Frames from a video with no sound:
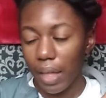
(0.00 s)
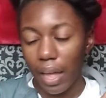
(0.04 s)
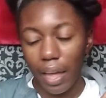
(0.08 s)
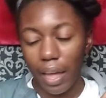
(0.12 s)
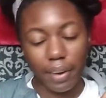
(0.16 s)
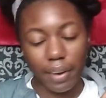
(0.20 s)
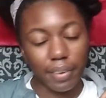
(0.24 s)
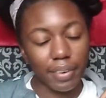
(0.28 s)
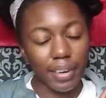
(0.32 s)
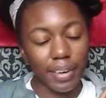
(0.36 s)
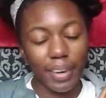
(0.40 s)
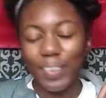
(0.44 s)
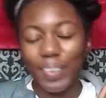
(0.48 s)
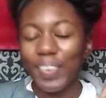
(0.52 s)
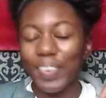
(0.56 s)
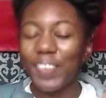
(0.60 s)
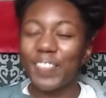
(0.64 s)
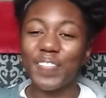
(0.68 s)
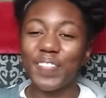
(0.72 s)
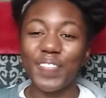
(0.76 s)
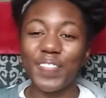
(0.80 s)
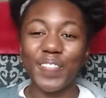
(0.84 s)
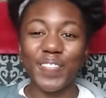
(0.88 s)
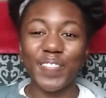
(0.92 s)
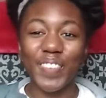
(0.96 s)
I don't know.
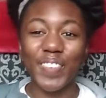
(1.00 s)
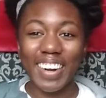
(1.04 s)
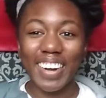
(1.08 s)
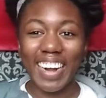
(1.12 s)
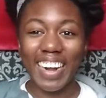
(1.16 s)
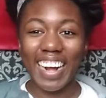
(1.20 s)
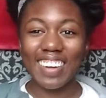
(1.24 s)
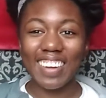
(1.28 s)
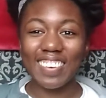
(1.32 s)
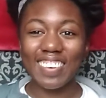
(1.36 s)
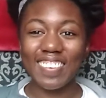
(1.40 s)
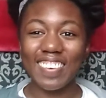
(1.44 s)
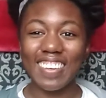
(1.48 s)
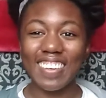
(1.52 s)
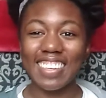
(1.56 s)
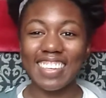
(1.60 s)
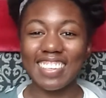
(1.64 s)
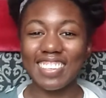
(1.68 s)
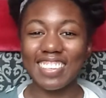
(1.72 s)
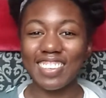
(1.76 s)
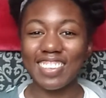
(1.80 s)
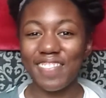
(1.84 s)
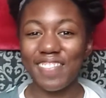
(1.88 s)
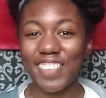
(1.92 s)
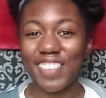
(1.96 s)
For now,
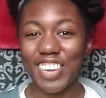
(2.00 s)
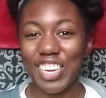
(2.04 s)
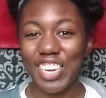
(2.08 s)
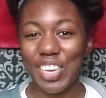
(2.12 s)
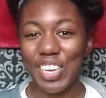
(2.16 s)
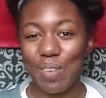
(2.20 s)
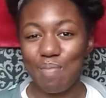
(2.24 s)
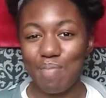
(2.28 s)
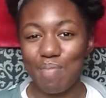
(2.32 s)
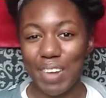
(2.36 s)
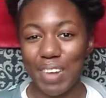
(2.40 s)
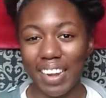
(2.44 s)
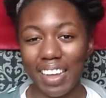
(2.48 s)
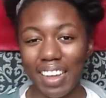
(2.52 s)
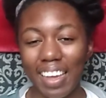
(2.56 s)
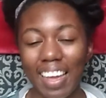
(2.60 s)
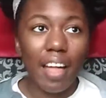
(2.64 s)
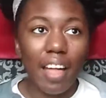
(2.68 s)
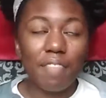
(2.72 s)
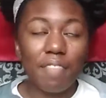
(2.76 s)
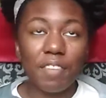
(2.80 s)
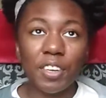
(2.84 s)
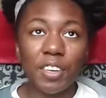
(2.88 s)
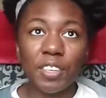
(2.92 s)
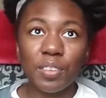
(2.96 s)
he's our video
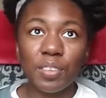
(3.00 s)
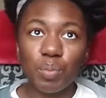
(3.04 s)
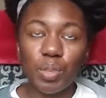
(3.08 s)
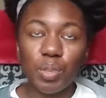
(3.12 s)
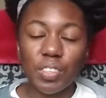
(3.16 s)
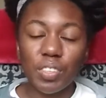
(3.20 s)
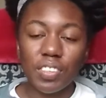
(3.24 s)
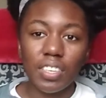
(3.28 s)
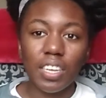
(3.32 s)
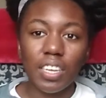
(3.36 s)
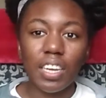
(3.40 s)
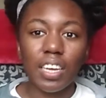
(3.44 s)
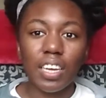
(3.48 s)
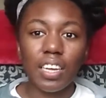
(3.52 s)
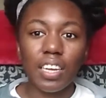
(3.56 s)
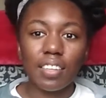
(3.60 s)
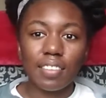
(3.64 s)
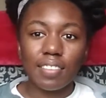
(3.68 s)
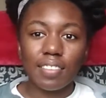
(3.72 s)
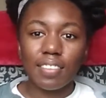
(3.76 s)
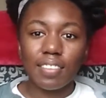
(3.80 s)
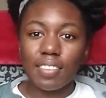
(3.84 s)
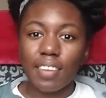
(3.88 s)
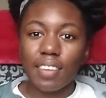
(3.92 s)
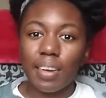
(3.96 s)
buddy. First mistake,
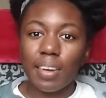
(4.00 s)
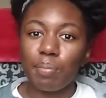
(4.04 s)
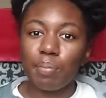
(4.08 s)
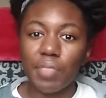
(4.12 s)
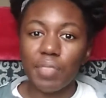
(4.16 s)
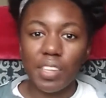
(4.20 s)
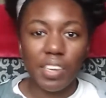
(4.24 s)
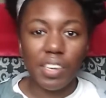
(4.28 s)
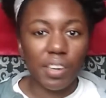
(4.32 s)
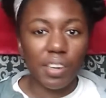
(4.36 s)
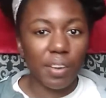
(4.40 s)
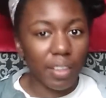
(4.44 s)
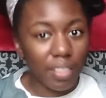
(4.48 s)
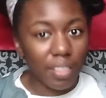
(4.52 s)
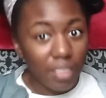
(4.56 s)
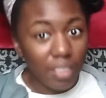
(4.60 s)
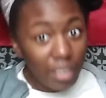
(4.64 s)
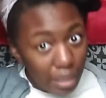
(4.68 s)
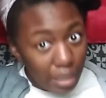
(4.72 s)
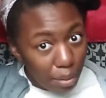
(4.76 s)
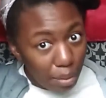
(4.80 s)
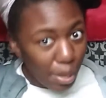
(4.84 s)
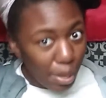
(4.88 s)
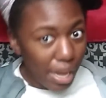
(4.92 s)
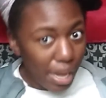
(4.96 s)
since I
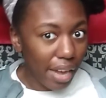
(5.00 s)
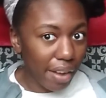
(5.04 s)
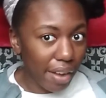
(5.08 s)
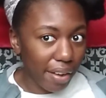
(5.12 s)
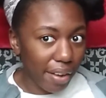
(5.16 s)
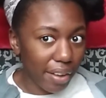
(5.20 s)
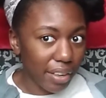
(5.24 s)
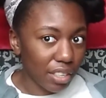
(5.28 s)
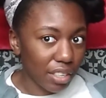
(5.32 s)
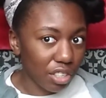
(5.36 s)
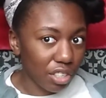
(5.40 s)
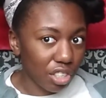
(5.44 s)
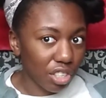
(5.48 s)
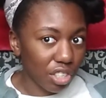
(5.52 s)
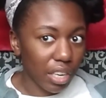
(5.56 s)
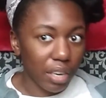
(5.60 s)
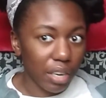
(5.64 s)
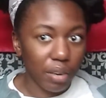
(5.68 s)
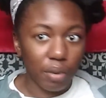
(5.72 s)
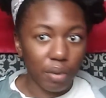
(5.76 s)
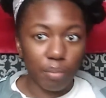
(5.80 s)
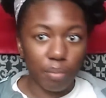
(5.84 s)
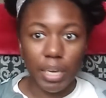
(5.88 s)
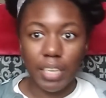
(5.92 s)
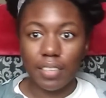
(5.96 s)
look at my hair and it just kind
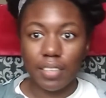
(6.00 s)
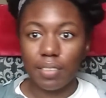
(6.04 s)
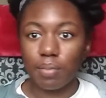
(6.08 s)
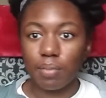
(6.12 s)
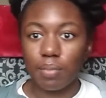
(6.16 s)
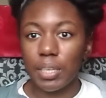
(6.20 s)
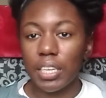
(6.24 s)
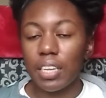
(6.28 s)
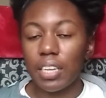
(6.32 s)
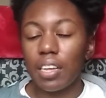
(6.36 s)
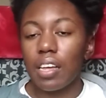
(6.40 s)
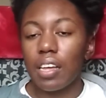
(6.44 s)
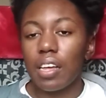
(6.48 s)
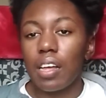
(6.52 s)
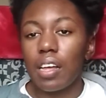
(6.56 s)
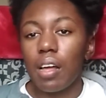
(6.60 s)
of reminds me.